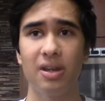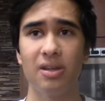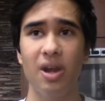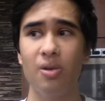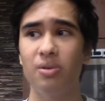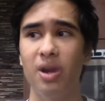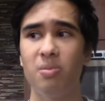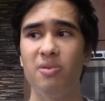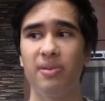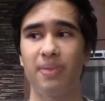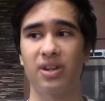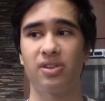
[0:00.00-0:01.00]
now
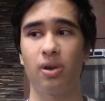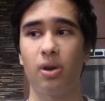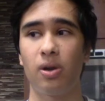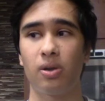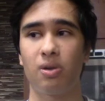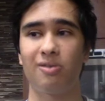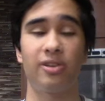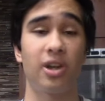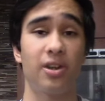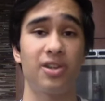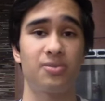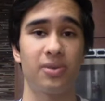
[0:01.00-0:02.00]
moving back to the article,
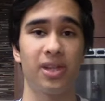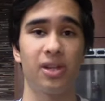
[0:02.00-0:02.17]
Fernandez really